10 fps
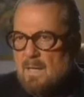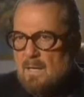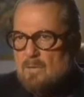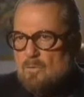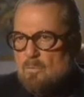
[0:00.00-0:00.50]

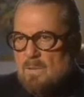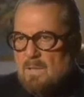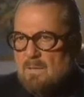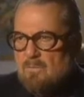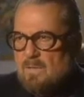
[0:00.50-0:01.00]
now to
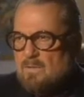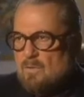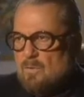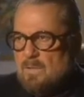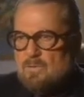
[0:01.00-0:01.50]
believe that
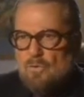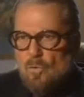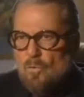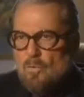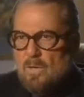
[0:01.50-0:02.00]
there is
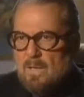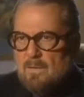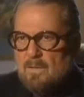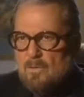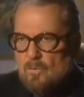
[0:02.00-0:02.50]
order
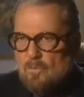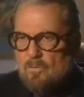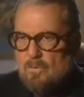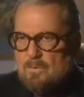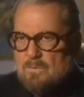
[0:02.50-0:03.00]
in the
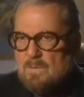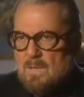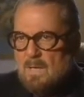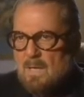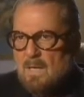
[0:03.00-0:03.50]
universe,
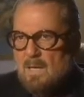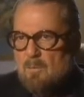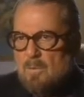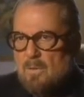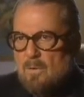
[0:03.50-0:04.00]

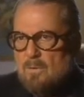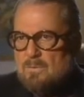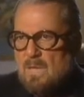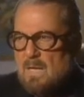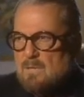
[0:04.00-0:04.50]

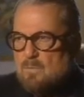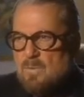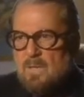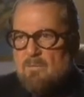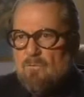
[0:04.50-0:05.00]
because as
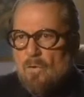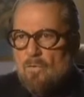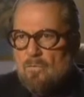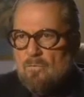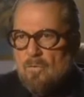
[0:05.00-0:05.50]
we get
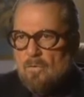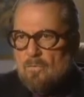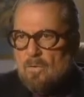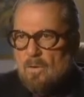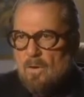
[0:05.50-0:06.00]
farther and
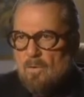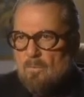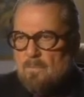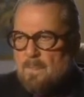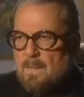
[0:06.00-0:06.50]
farther
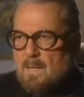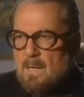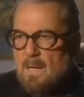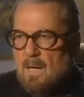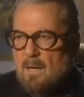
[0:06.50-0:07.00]
along,
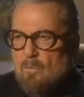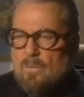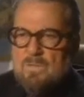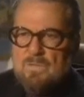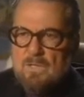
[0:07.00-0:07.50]

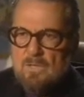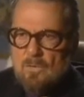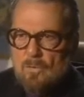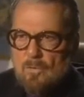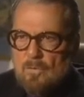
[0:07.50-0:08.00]
we see the
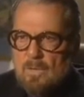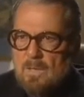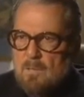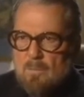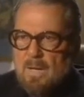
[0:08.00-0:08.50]
order.
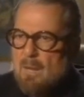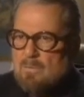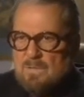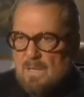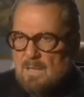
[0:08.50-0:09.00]
But I
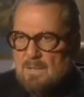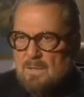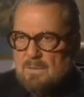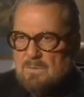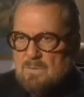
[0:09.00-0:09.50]
was an
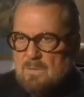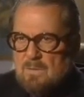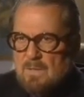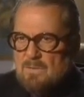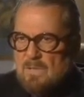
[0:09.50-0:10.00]
atheist.
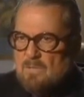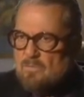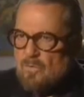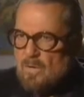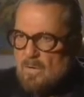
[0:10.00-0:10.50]
Now see, it's
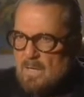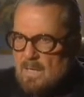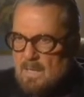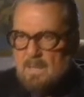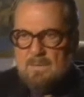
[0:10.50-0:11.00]
very
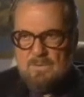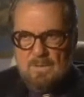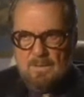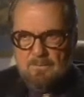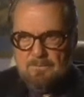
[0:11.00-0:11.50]

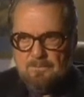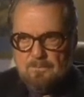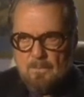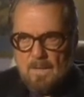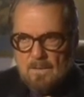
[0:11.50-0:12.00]
easy
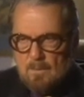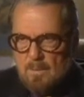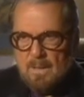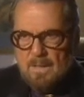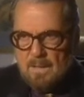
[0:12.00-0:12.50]
to
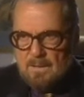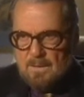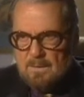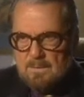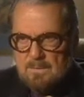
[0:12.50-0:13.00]
be an
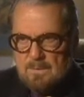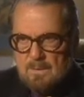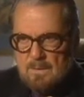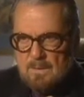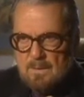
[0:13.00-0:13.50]
atheist
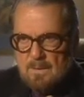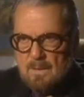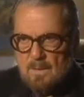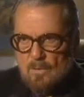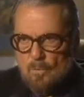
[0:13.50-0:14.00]

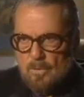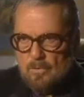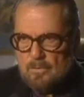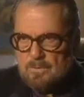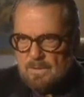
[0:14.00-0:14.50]
when
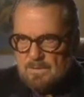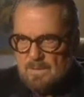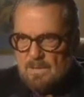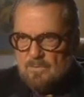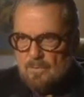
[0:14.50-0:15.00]
you're
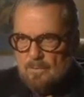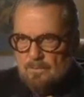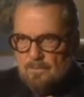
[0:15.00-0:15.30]
successful.